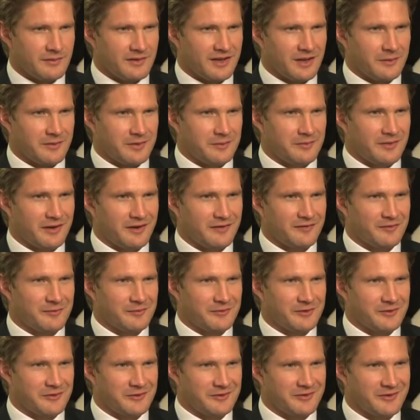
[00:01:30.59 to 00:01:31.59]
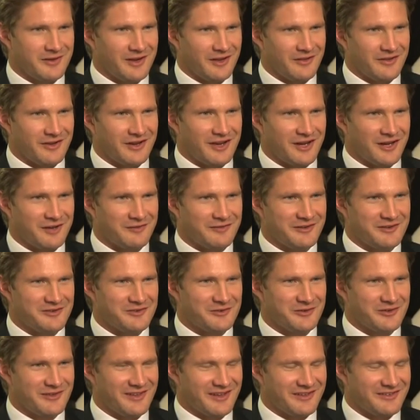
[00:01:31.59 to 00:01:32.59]
coming back from another calf
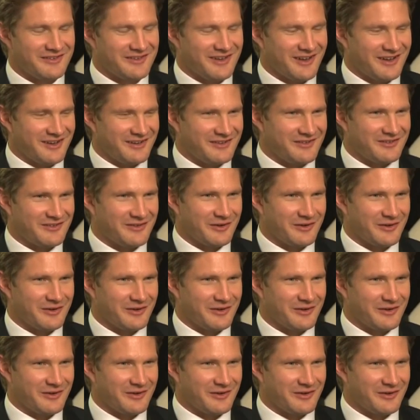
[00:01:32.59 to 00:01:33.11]
injury at that stage.